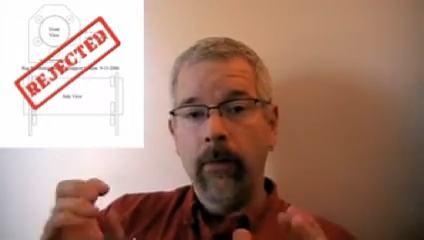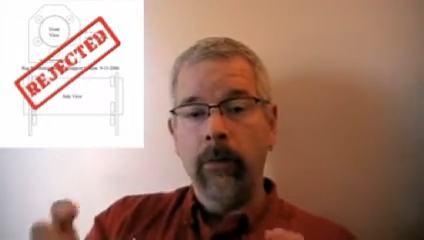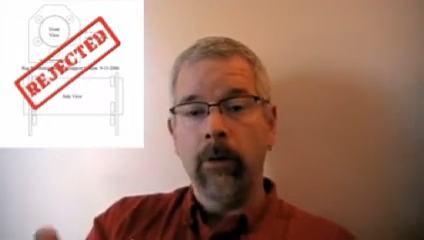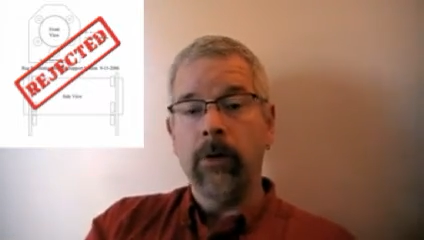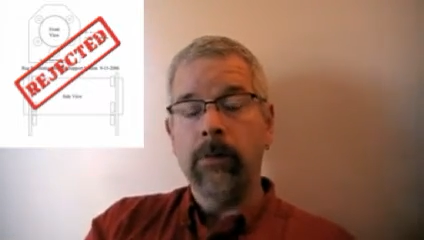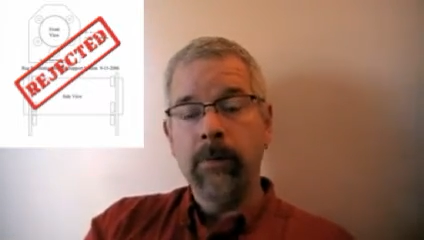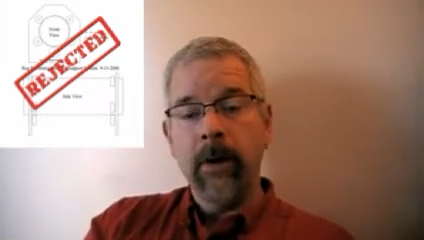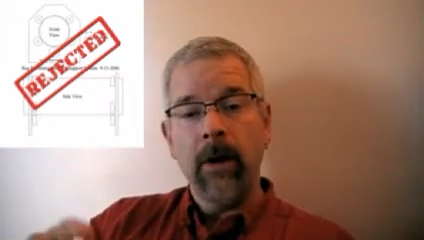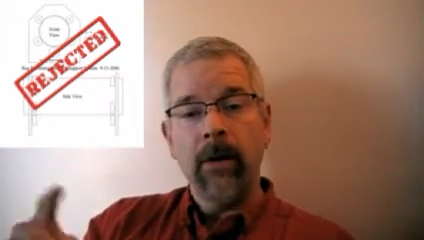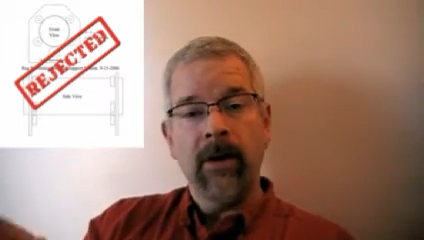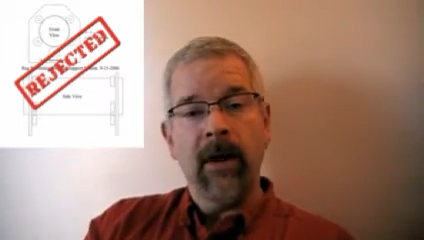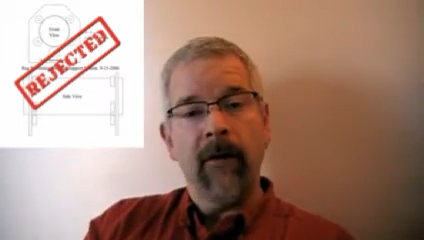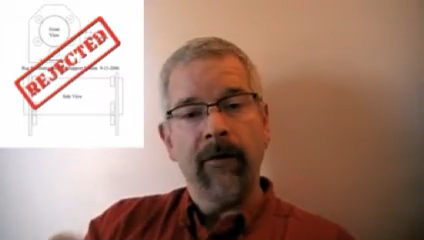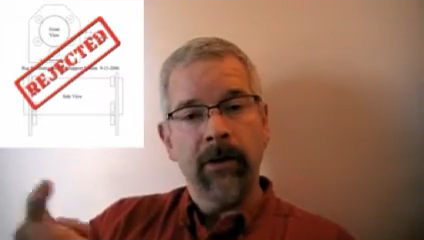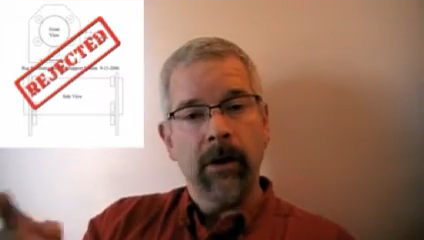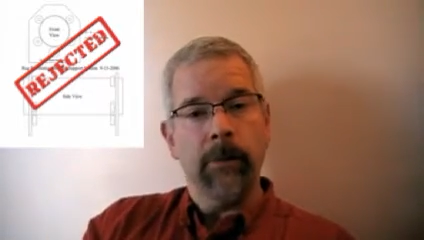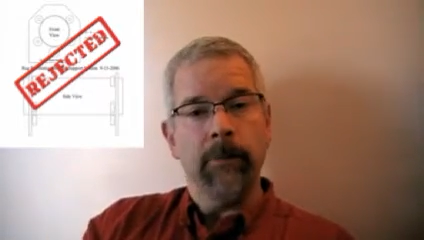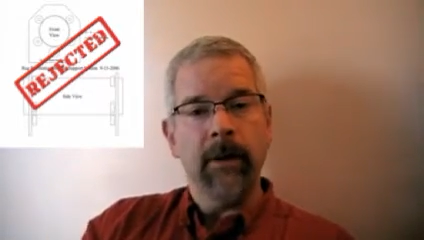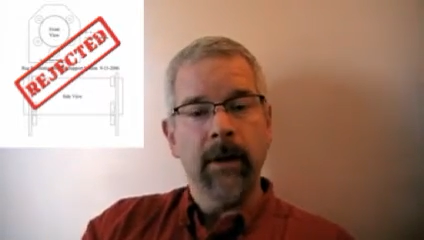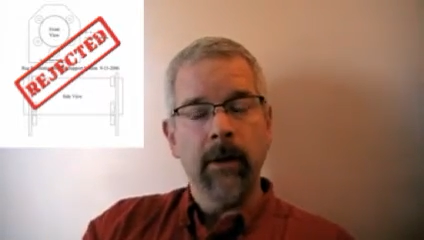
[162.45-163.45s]
those bearings have
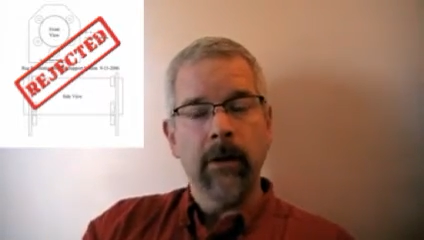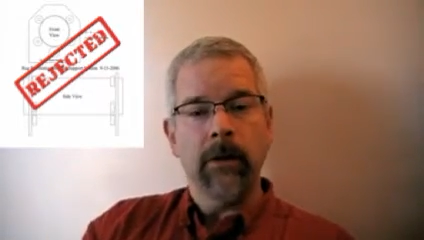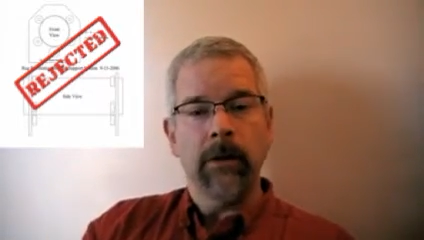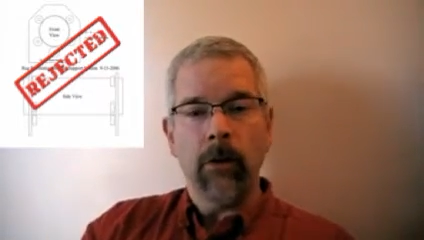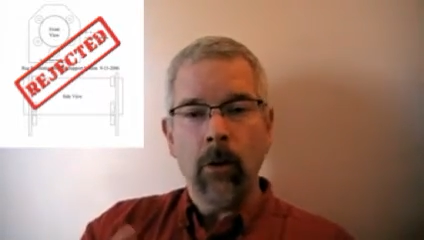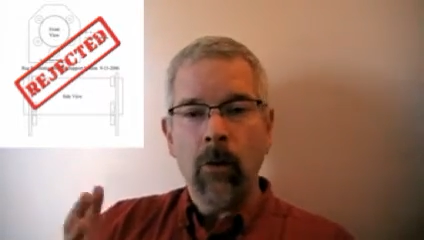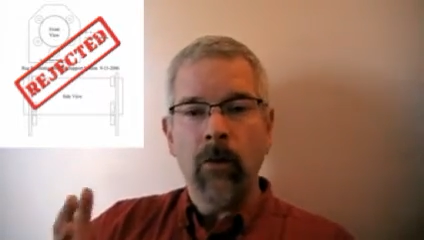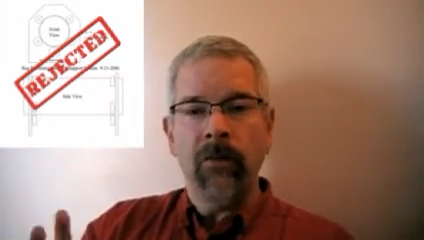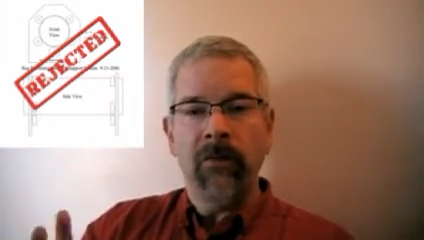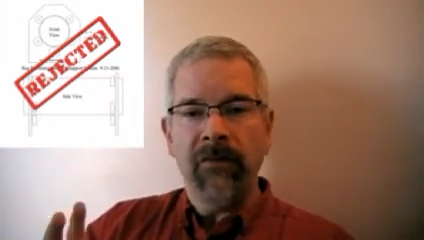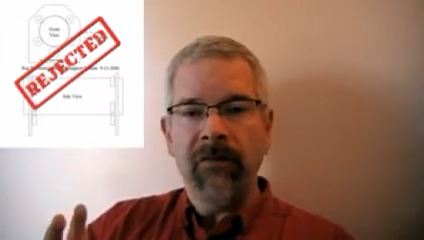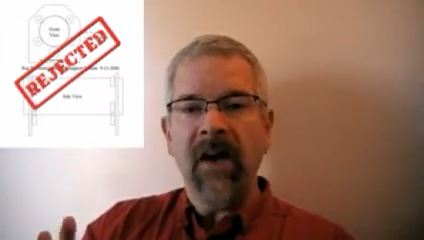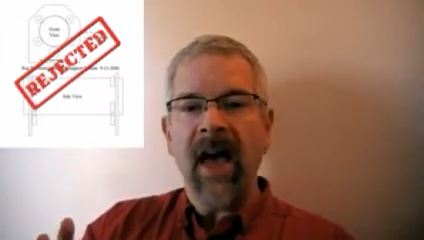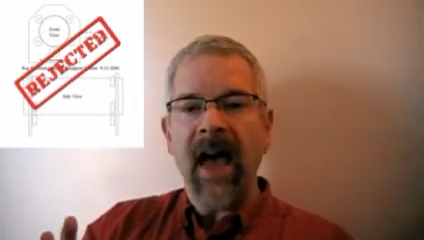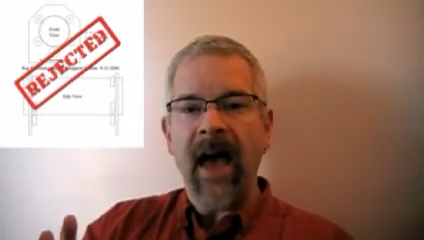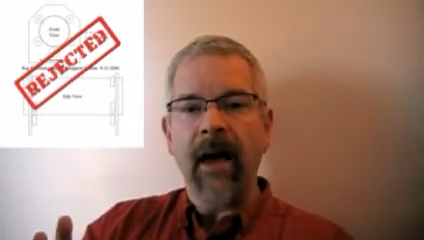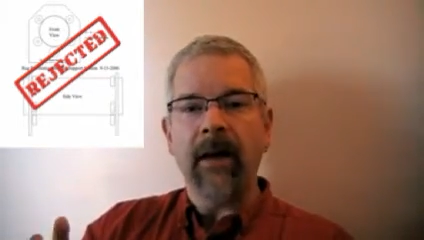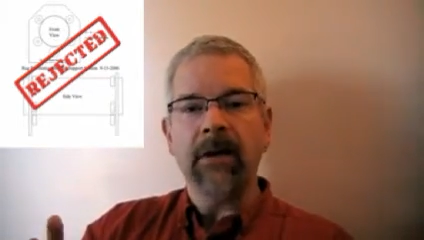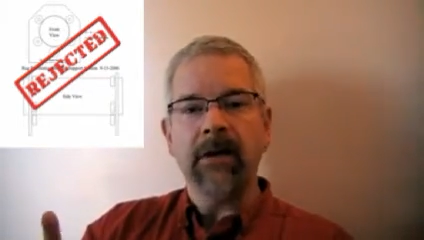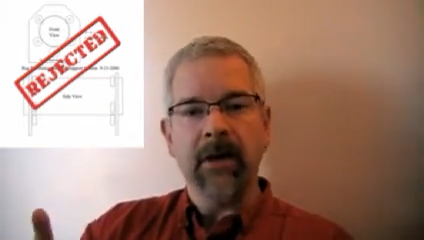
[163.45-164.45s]
to spin so
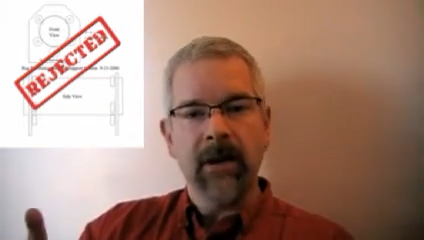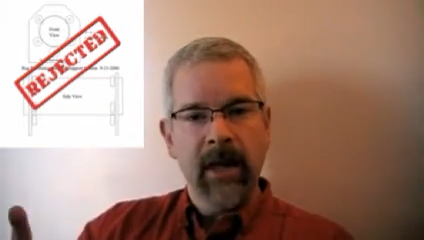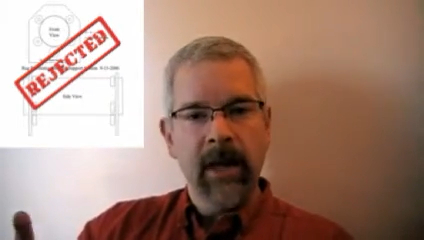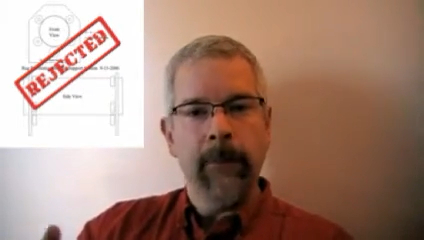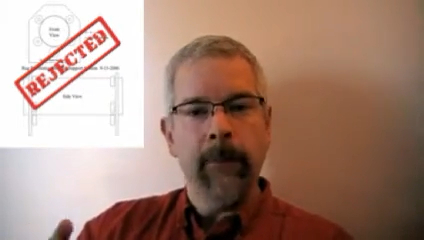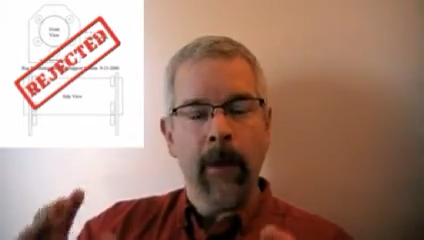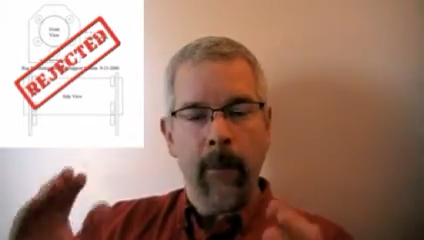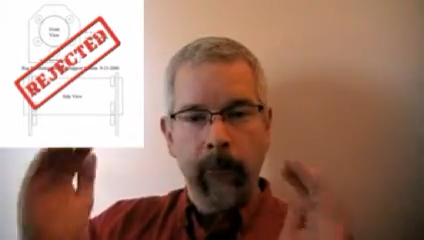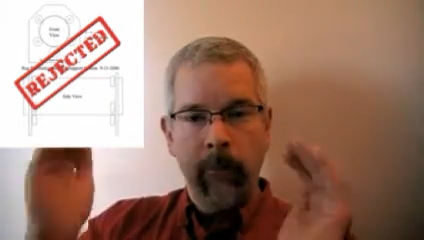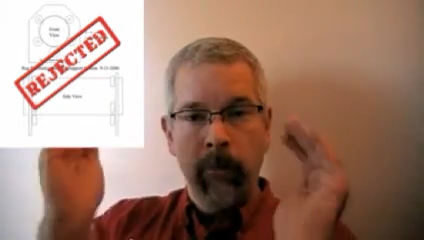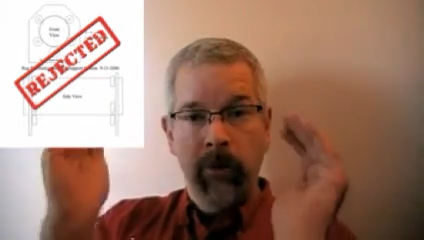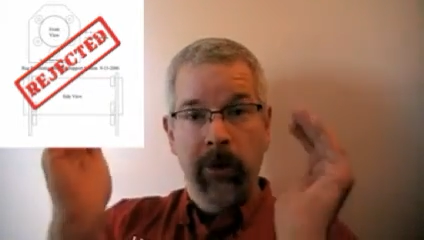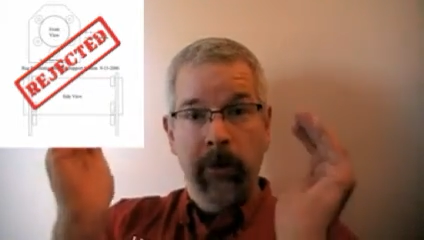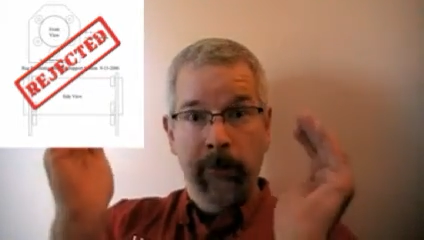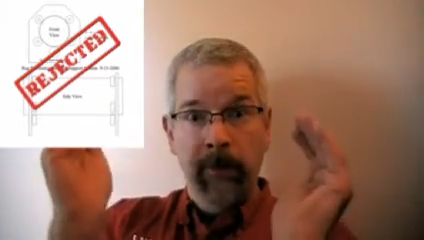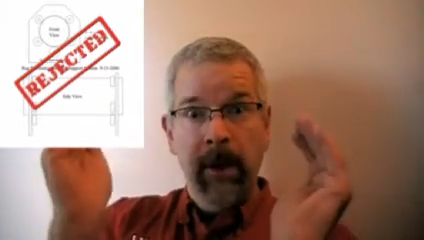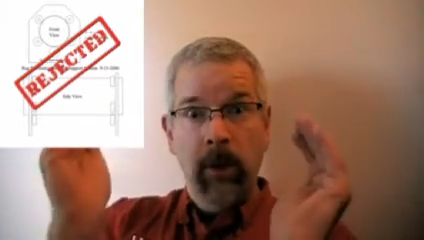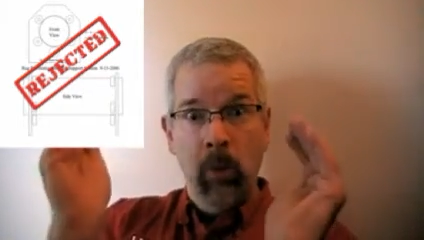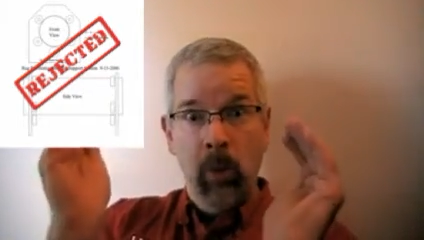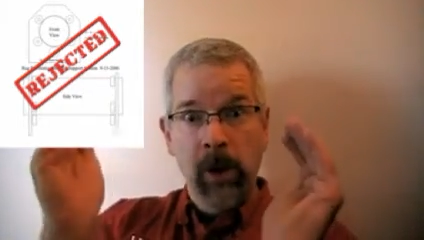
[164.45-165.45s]
fast to keep up with
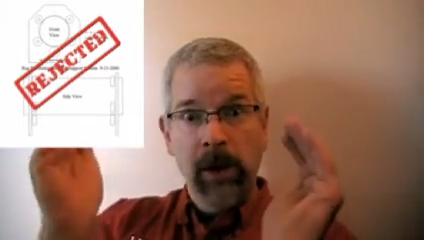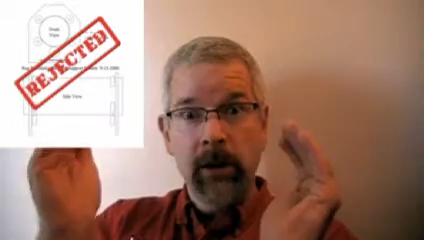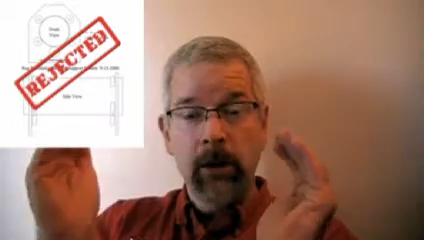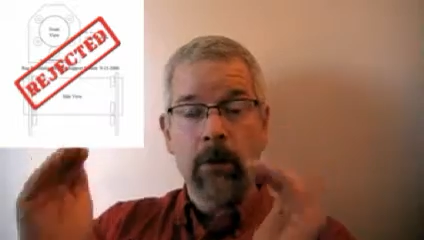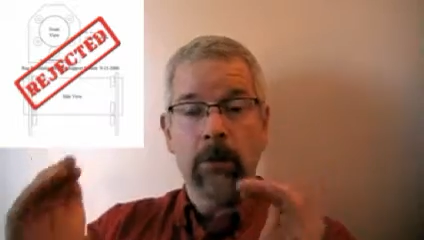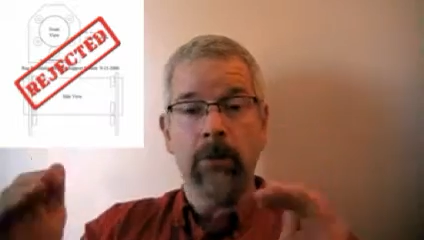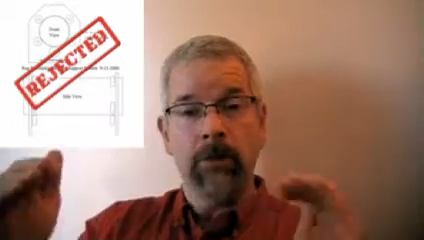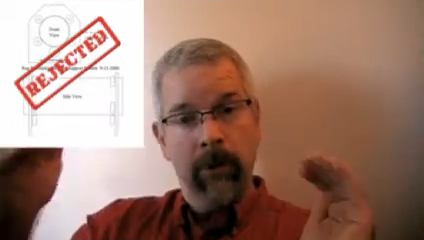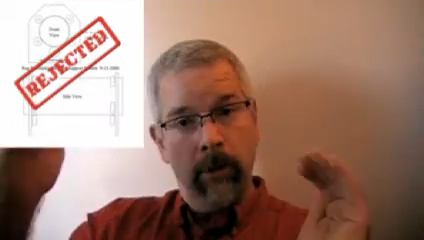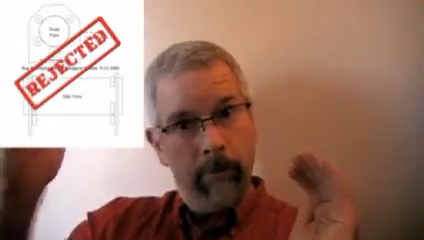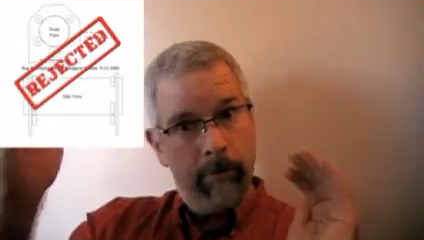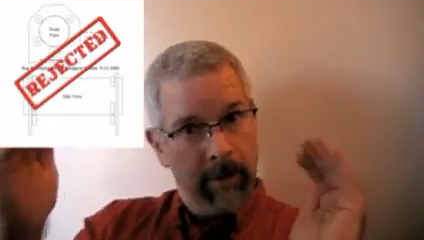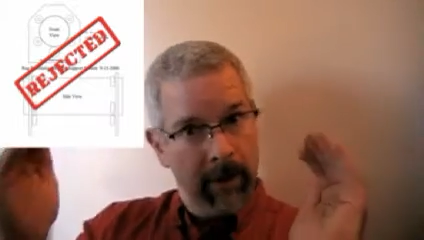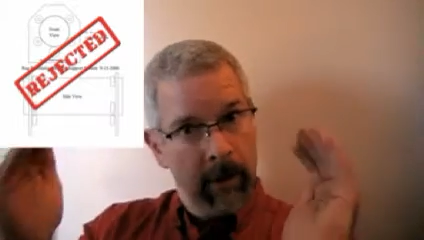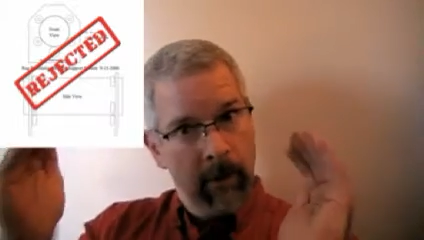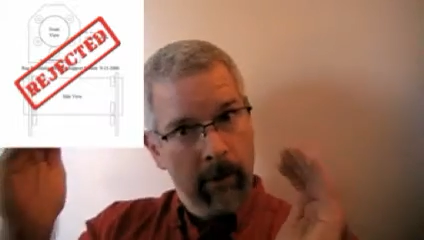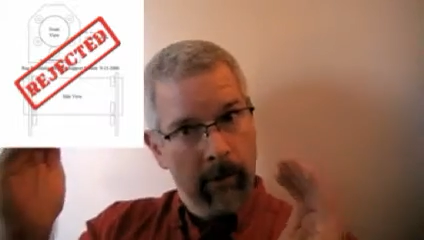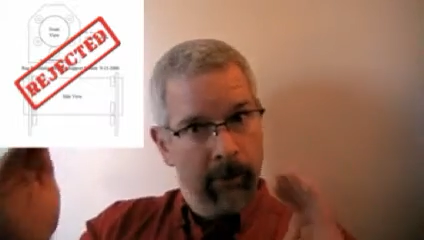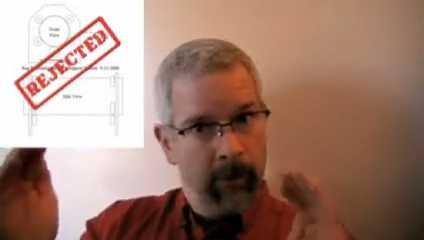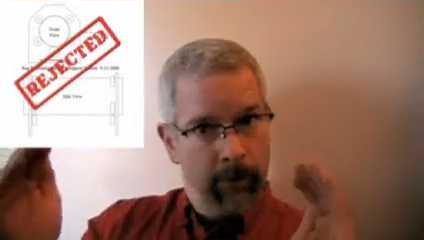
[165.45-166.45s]
the big wheel, the
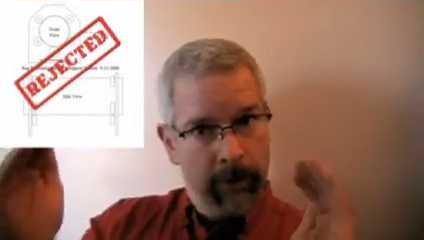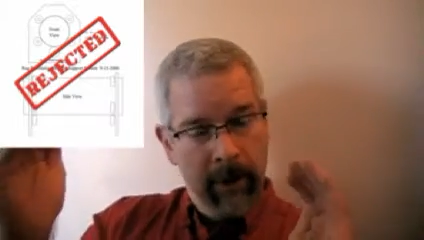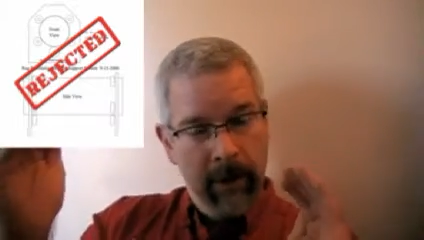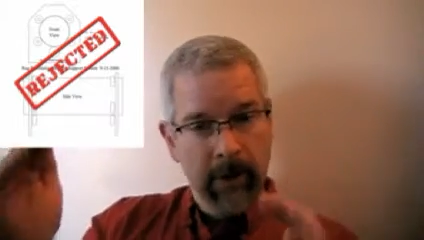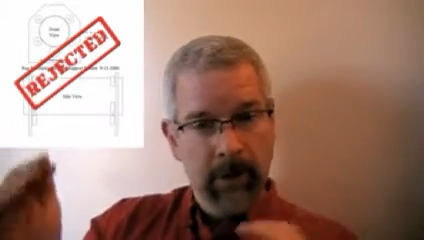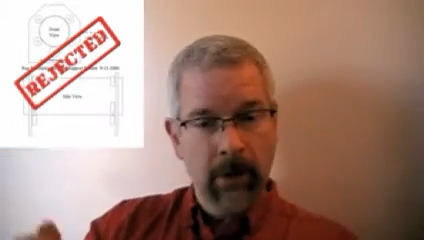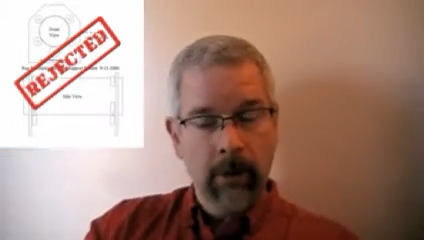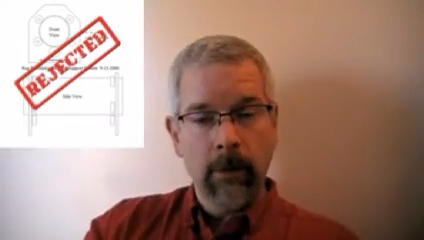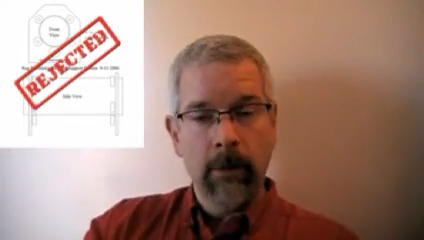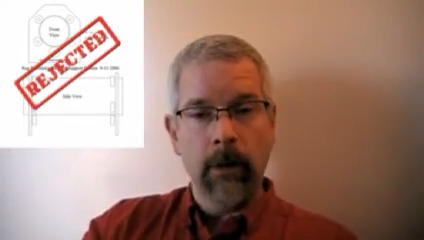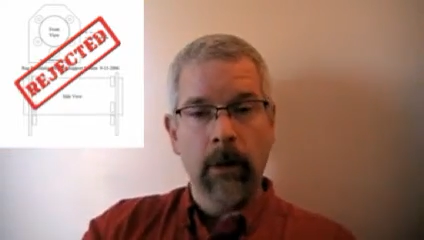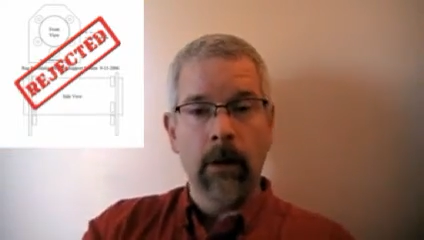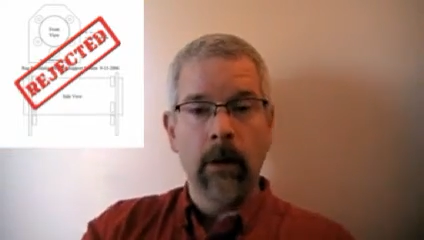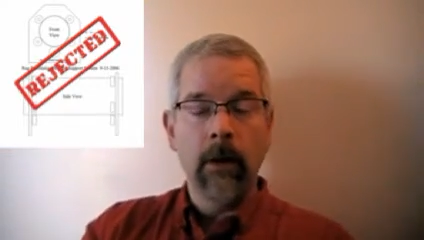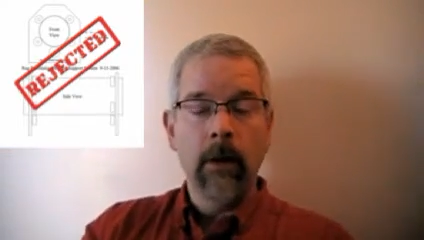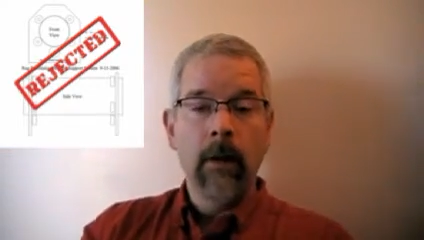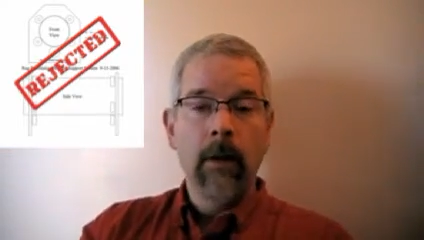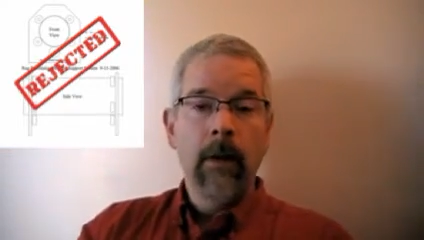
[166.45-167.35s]
big the big cylinder,